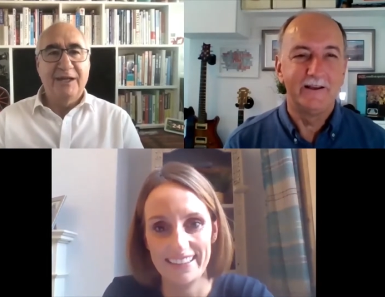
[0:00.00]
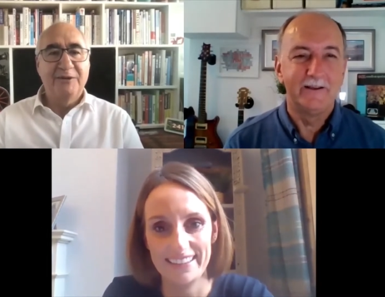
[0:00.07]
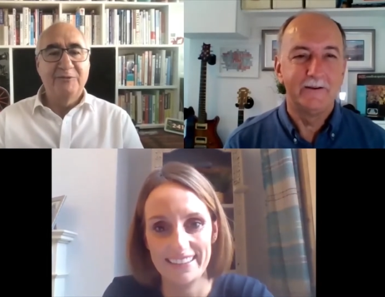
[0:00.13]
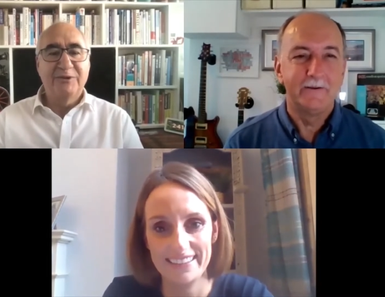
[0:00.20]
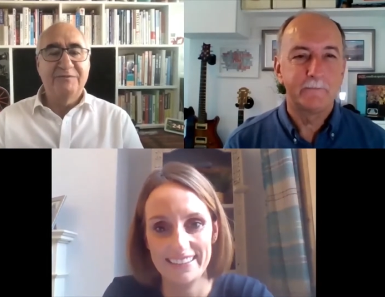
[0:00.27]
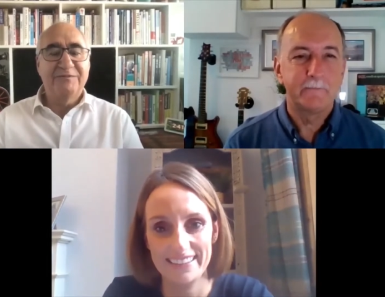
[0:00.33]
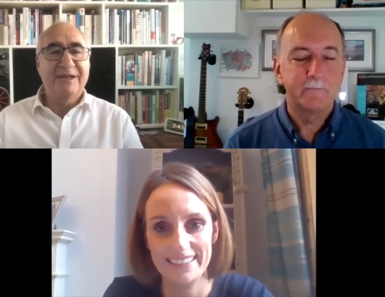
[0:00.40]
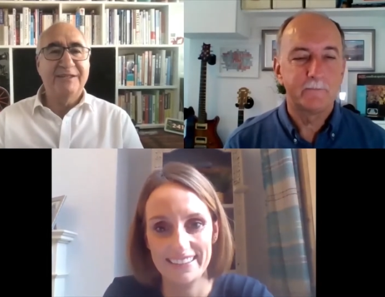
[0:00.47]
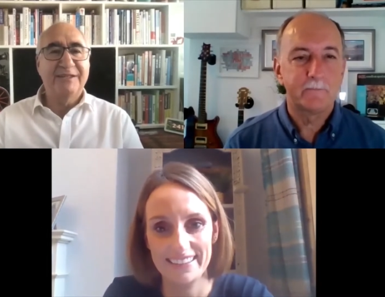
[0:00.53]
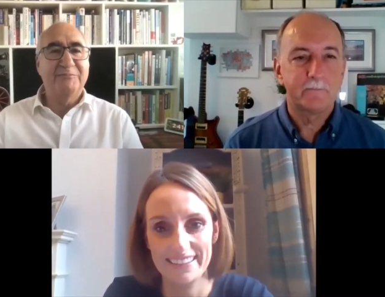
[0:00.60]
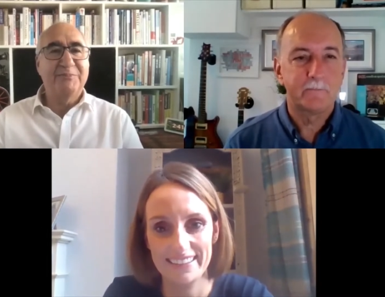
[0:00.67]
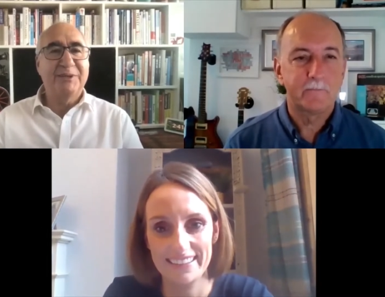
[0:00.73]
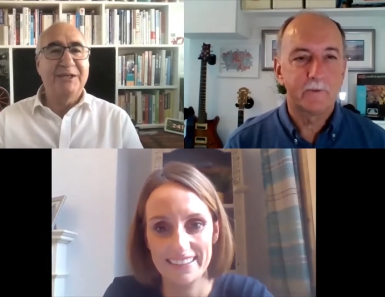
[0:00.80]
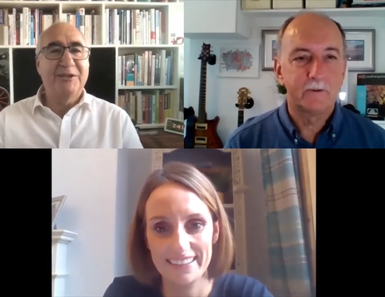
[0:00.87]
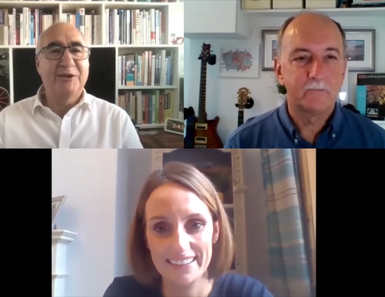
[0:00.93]
Speaker 1: and, we've had a
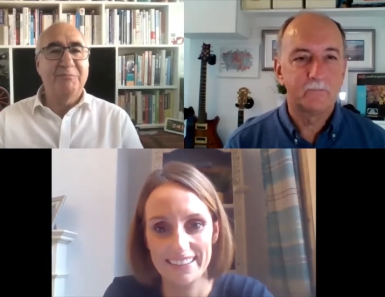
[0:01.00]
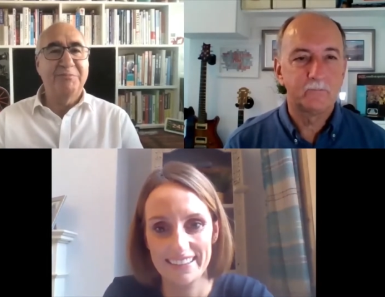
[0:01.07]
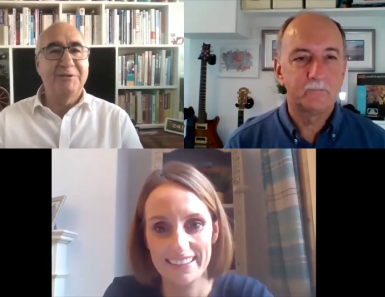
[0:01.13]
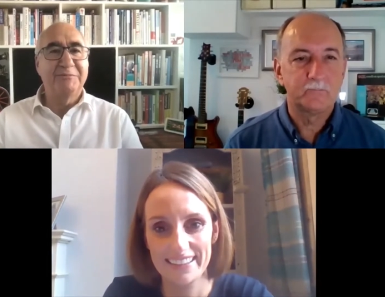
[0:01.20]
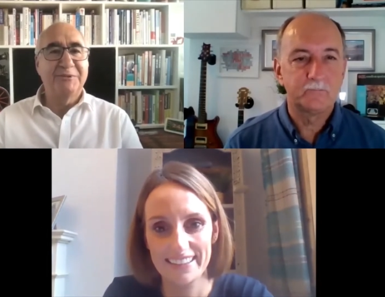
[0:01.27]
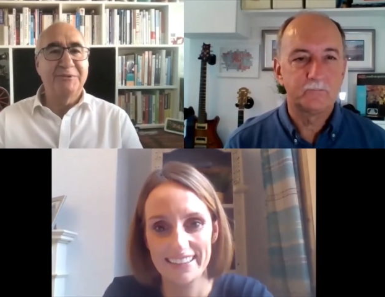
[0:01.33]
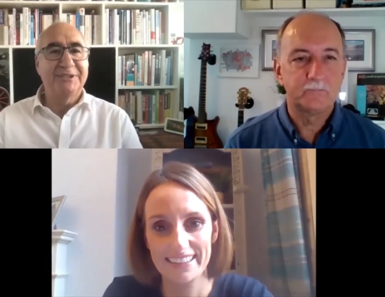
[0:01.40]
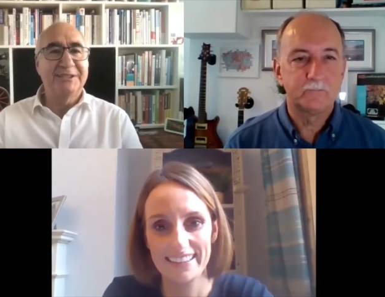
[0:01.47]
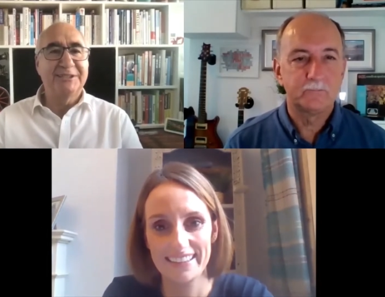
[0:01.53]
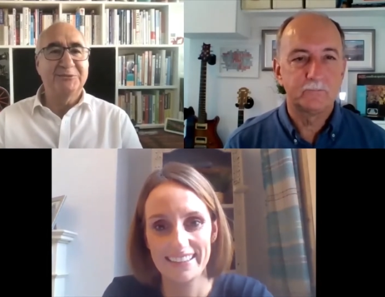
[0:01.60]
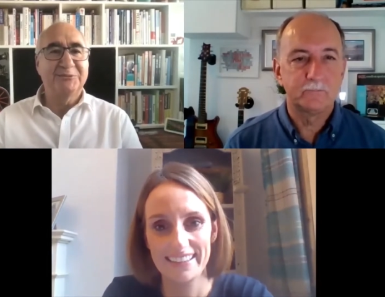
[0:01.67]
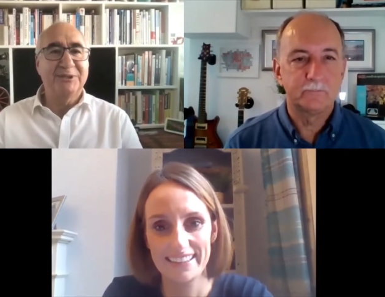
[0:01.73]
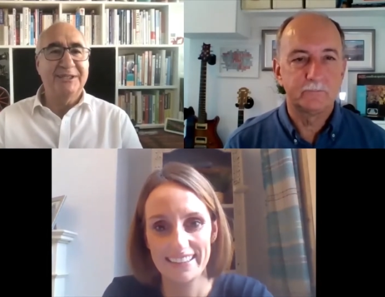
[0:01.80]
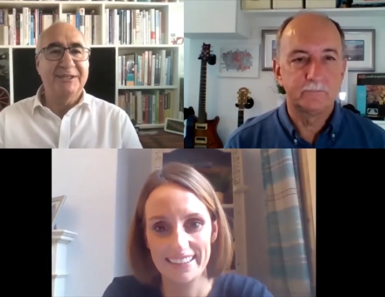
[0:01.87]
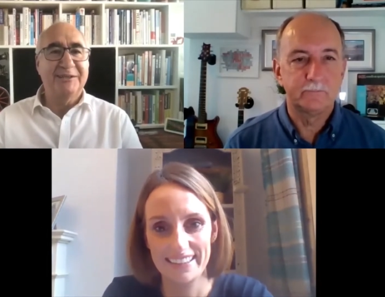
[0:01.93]
big compliment this
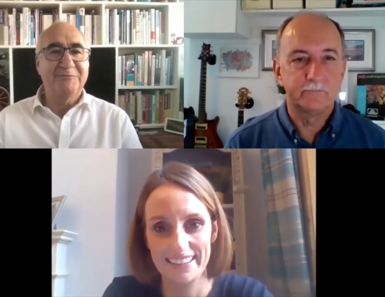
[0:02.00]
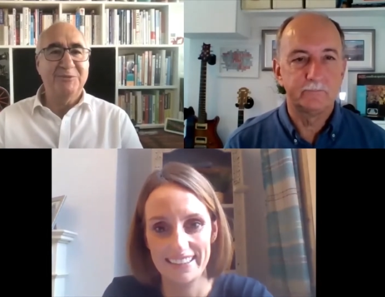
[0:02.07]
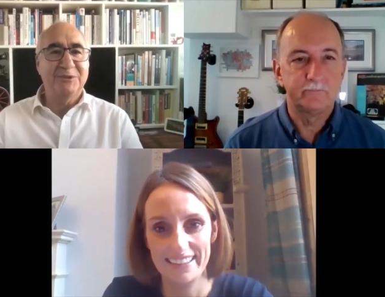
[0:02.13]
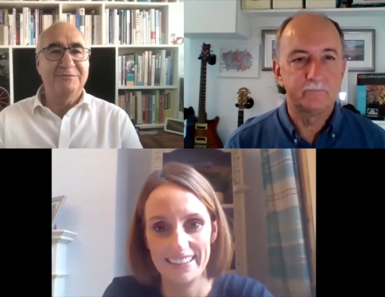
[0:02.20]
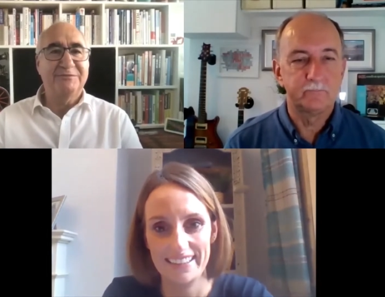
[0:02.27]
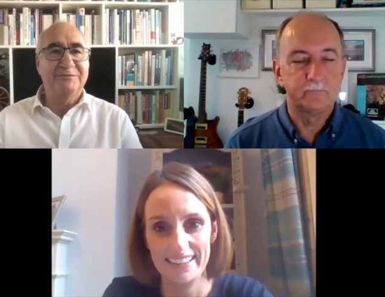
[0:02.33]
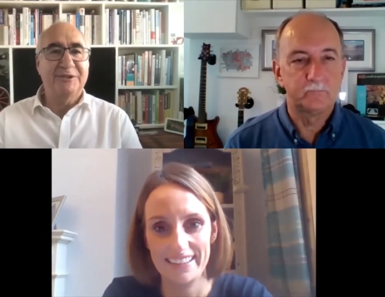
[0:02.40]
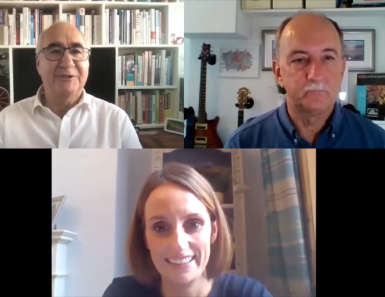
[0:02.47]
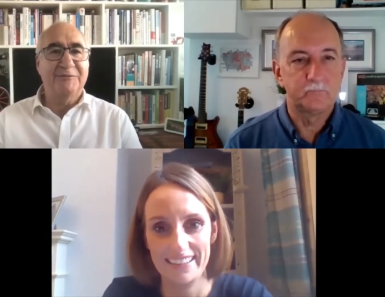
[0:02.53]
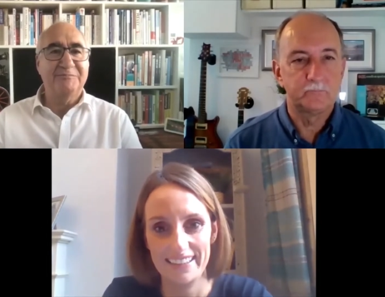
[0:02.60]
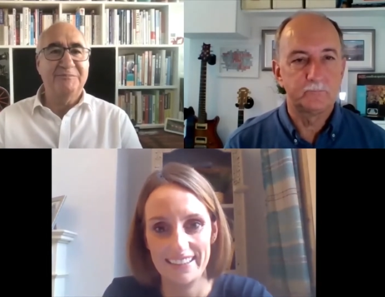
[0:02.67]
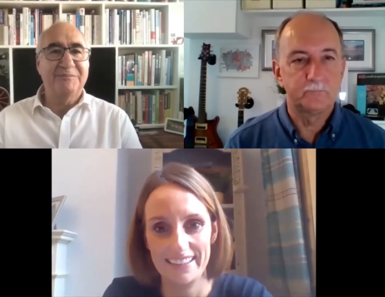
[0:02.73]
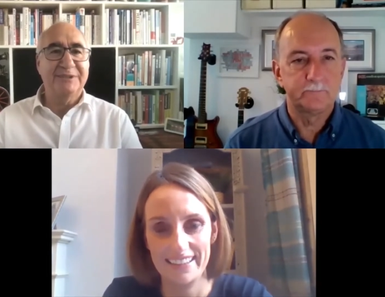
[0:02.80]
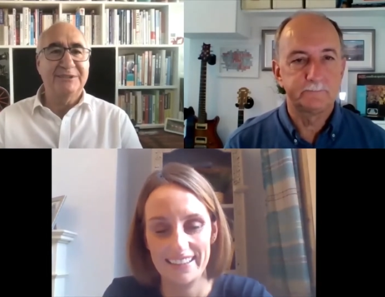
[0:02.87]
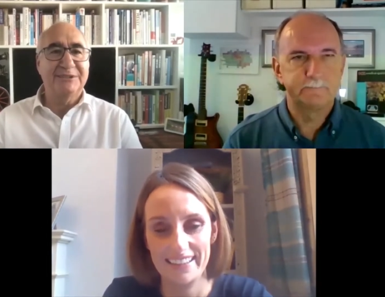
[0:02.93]
week, haven't we,
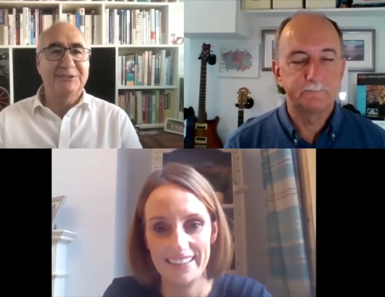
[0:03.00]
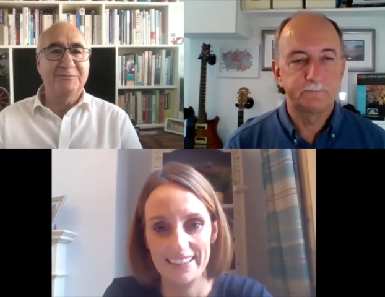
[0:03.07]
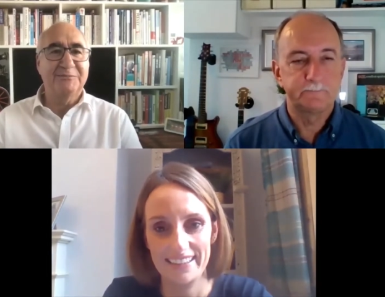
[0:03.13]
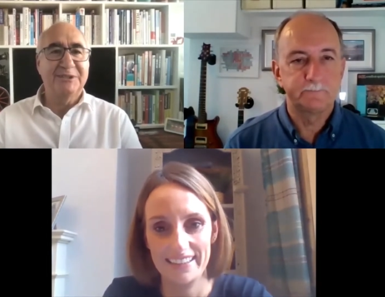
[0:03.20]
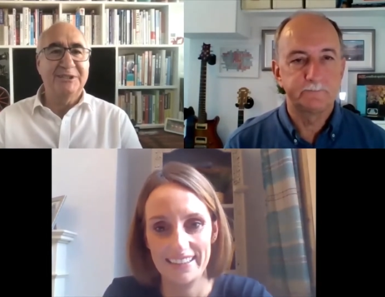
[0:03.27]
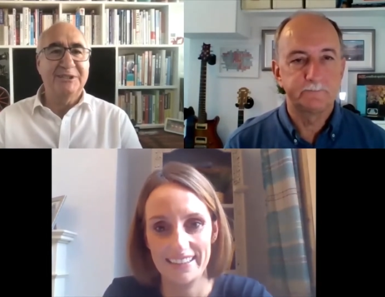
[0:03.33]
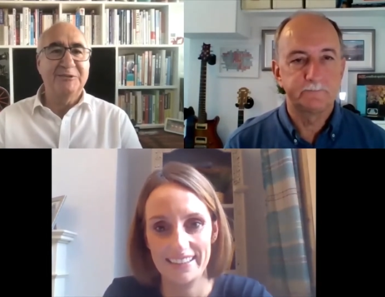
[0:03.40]
from somebody who